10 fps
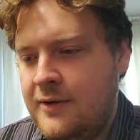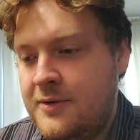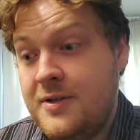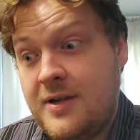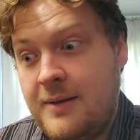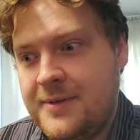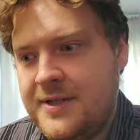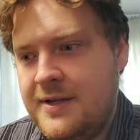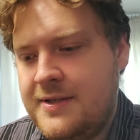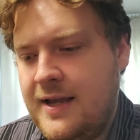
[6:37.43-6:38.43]
which is a couple
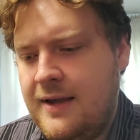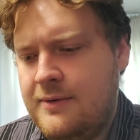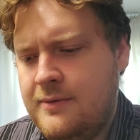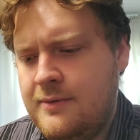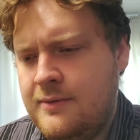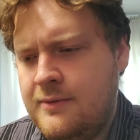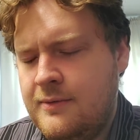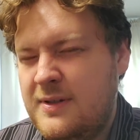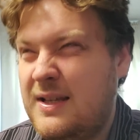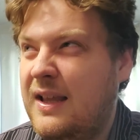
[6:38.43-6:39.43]
states down,
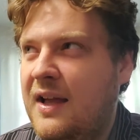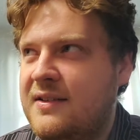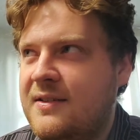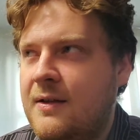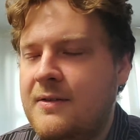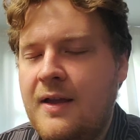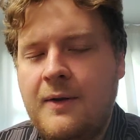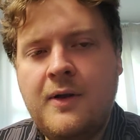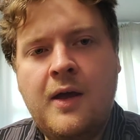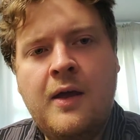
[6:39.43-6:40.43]
it's a lot of states down,